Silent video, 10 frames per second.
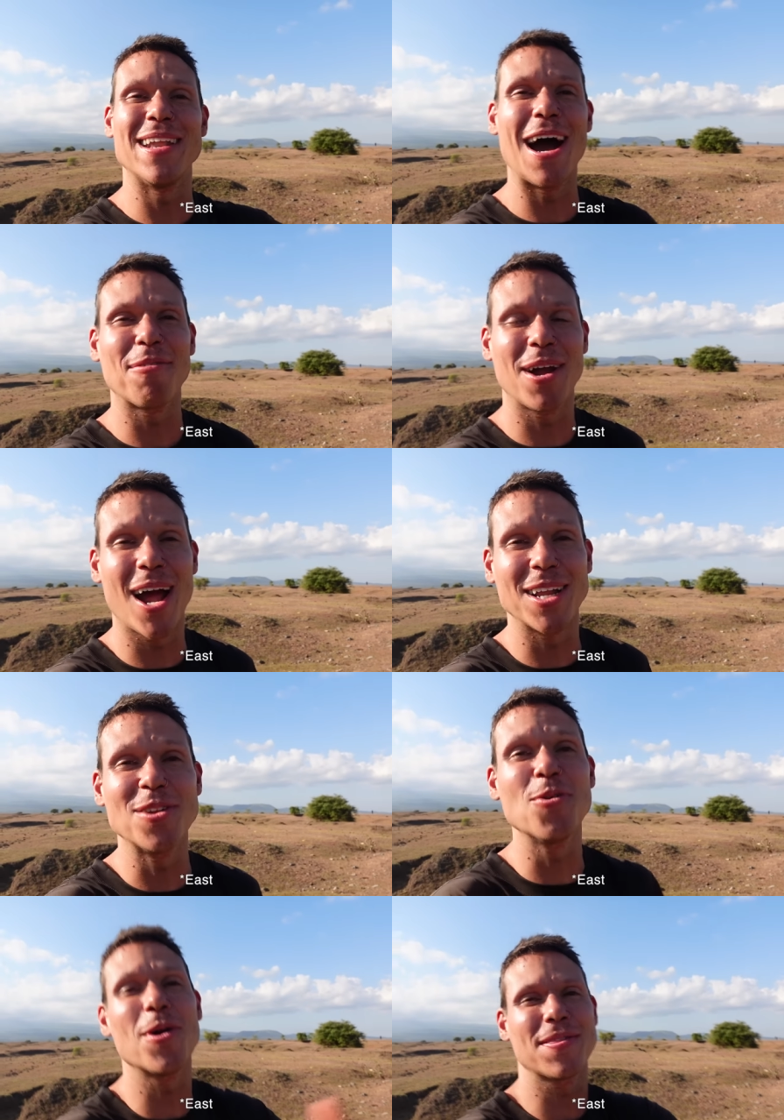and now we're
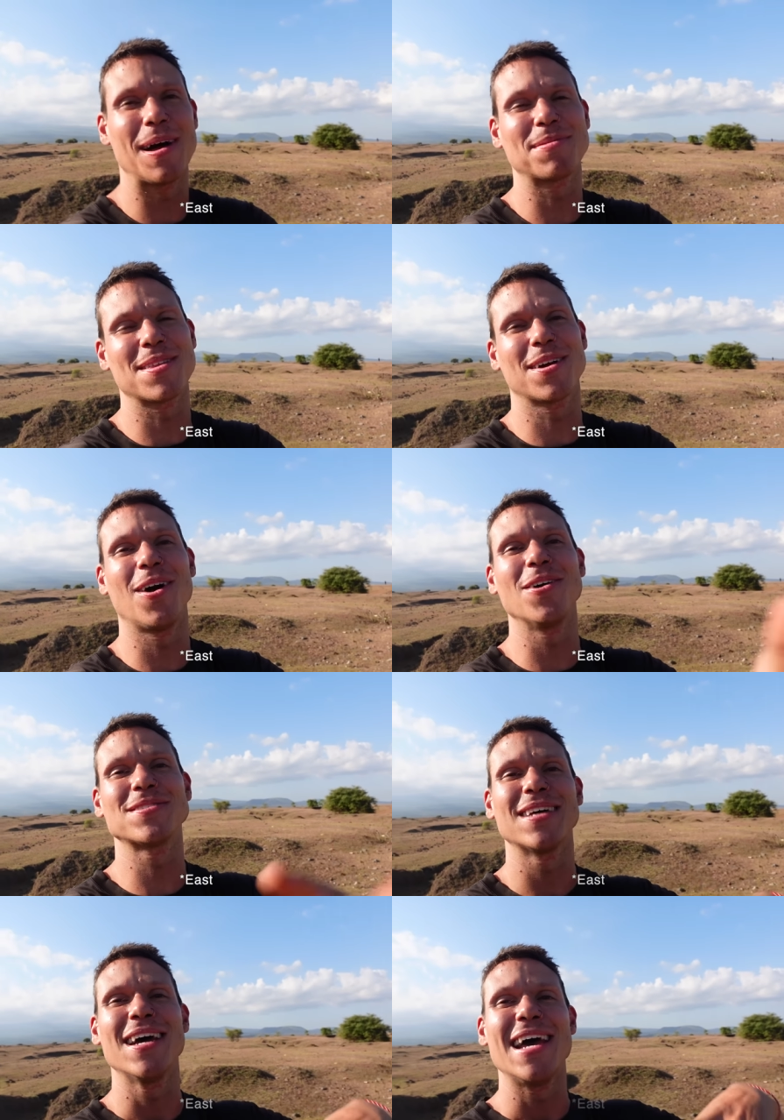heading north up to the
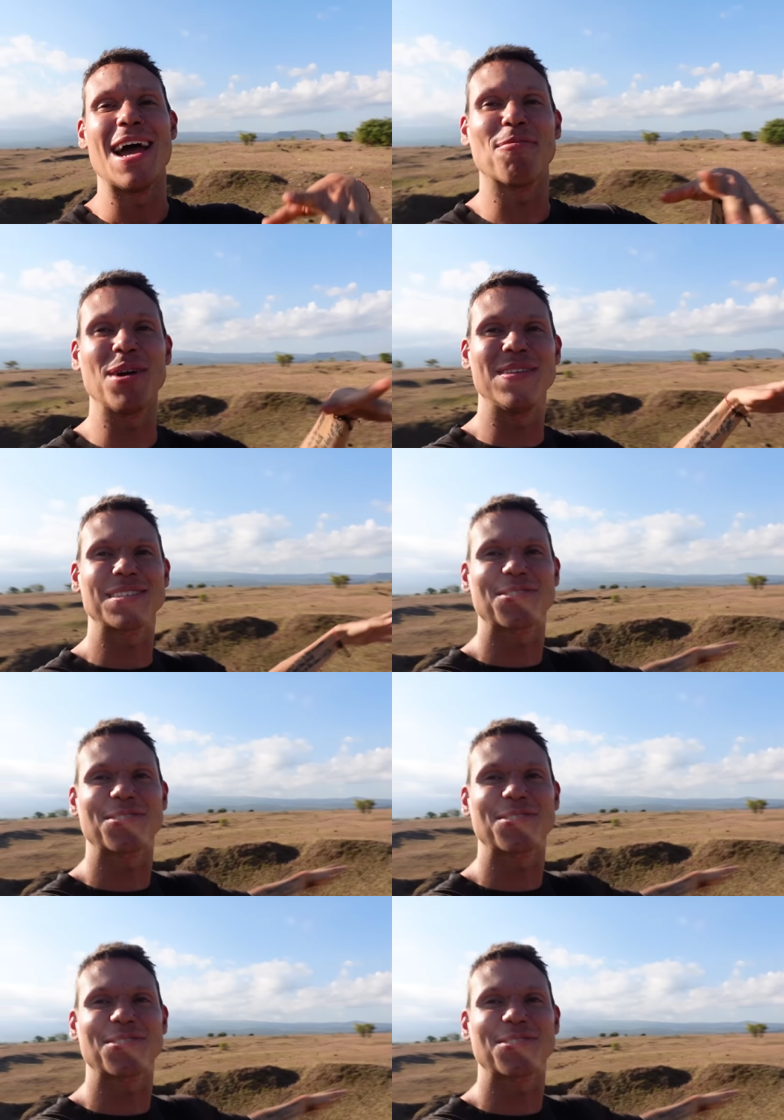coast. And we're in this